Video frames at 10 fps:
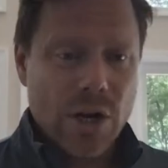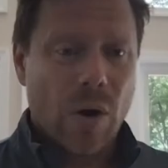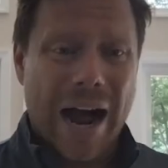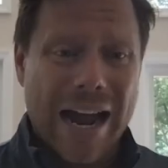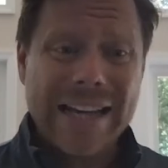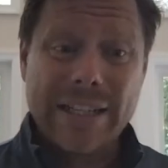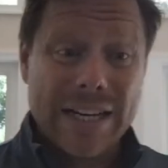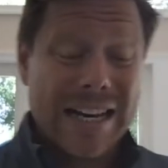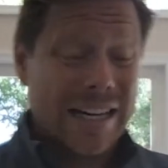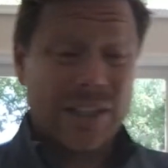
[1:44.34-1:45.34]
know, I
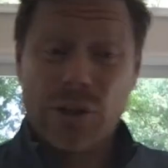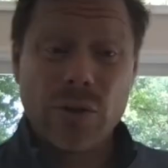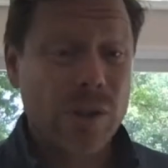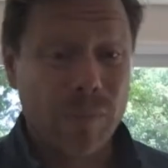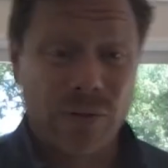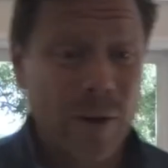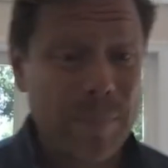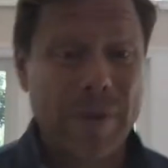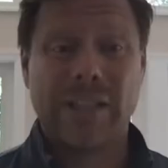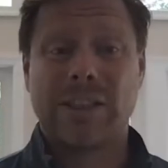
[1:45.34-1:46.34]
do some
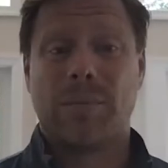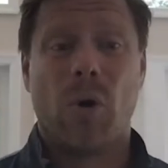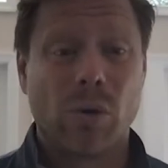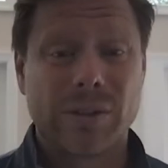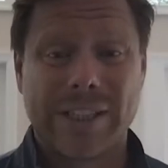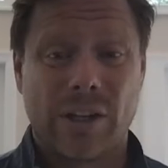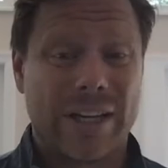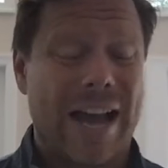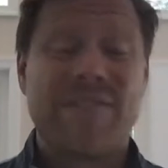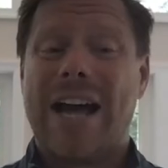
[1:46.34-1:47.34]
flipping, some
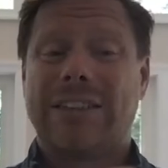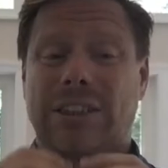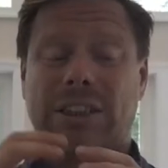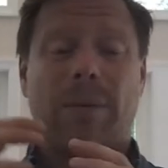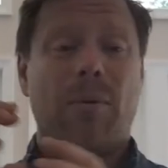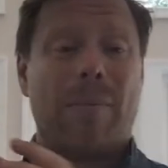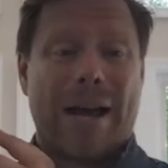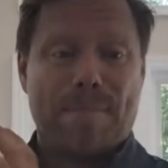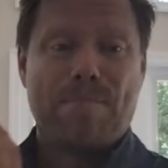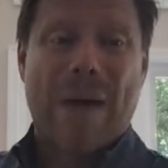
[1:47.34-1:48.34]
wholesaling. I've got some of
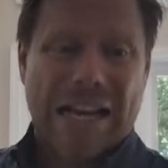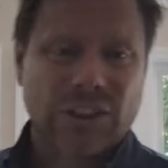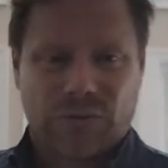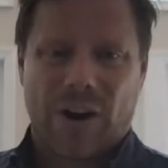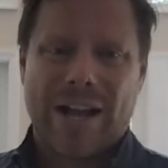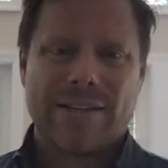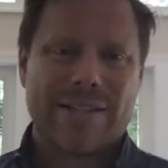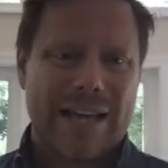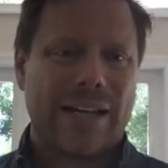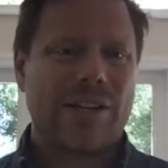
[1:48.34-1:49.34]
my best
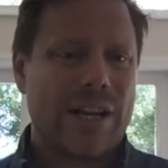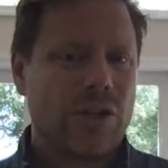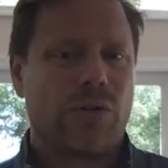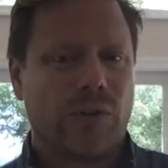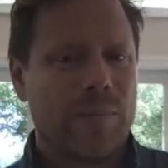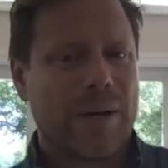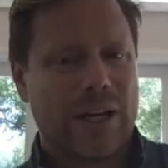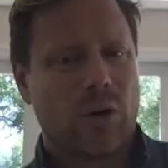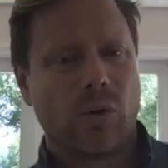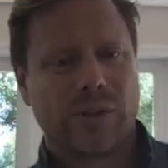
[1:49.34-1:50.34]
friends that, that do flipping
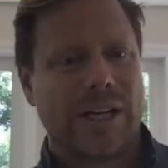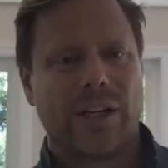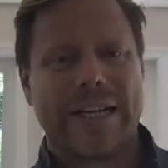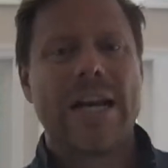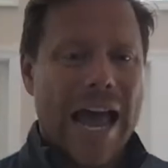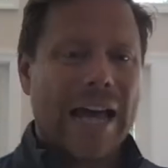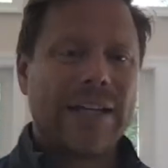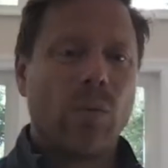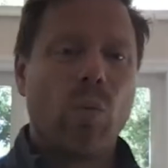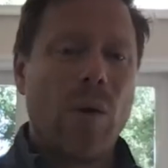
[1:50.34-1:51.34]
and wholesaling.
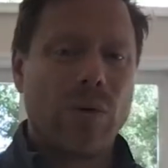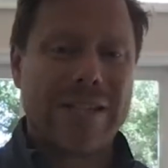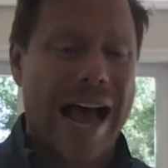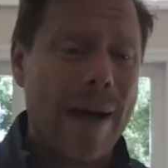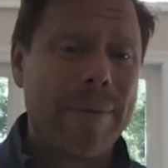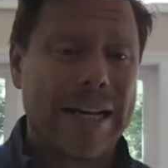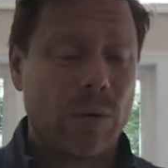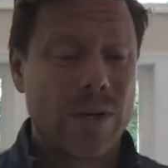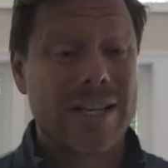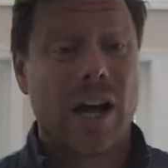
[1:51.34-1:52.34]
And what was happening
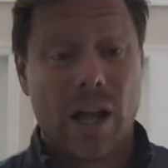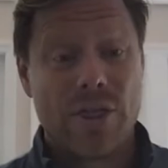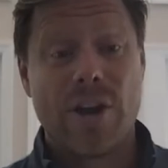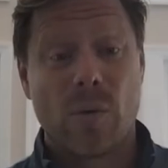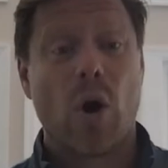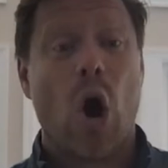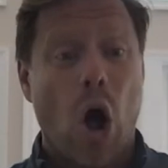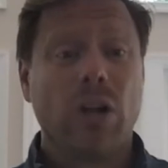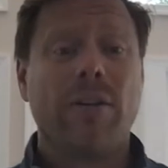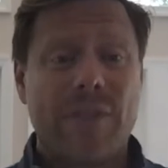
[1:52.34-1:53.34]
was there were
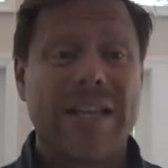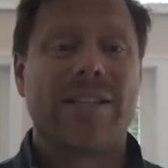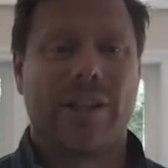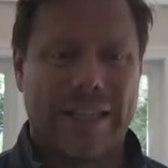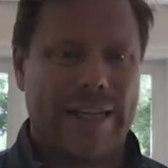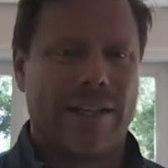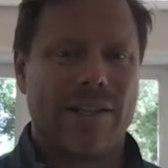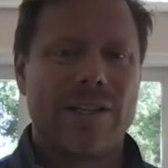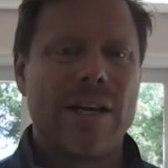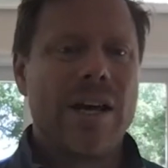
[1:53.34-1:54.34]
all of these leads